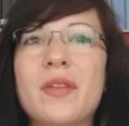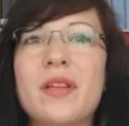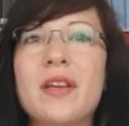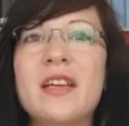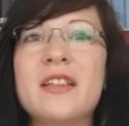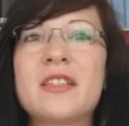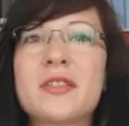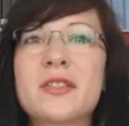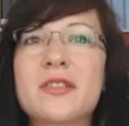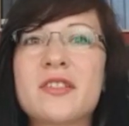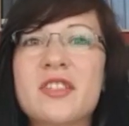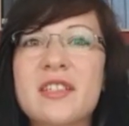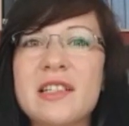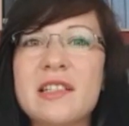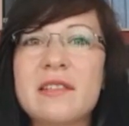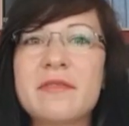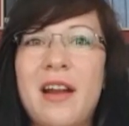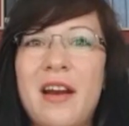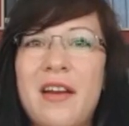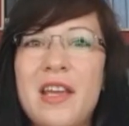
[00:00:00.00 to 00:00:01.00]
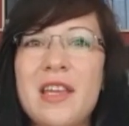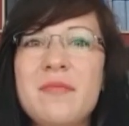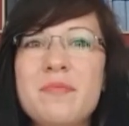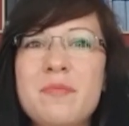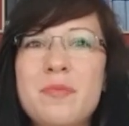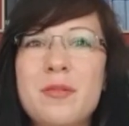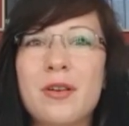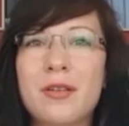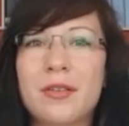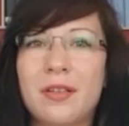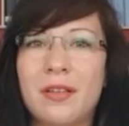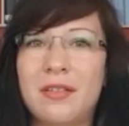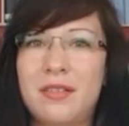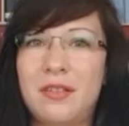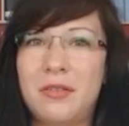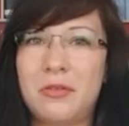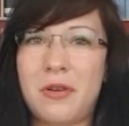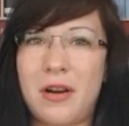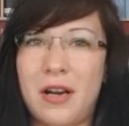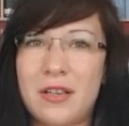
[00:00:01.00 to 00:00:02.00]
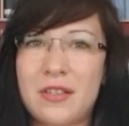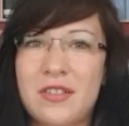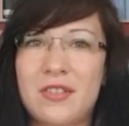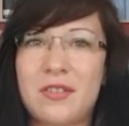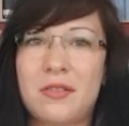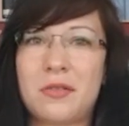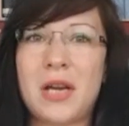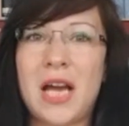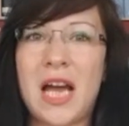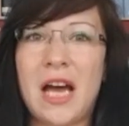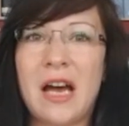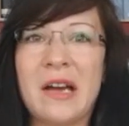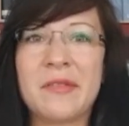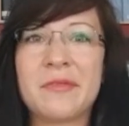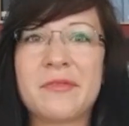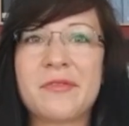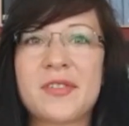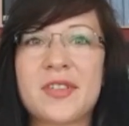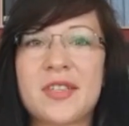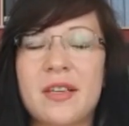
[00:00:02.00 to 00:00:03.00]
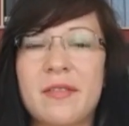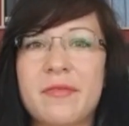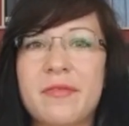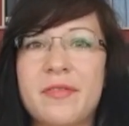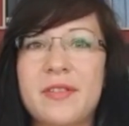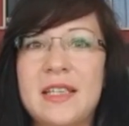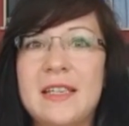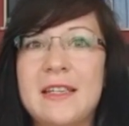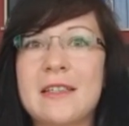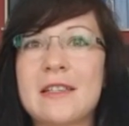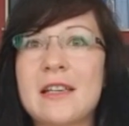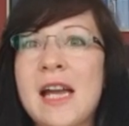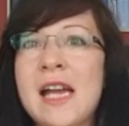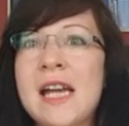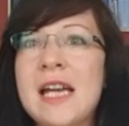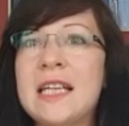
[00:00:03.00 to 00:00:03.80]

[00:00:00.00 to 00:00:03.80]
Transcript: it's still very important to us to have something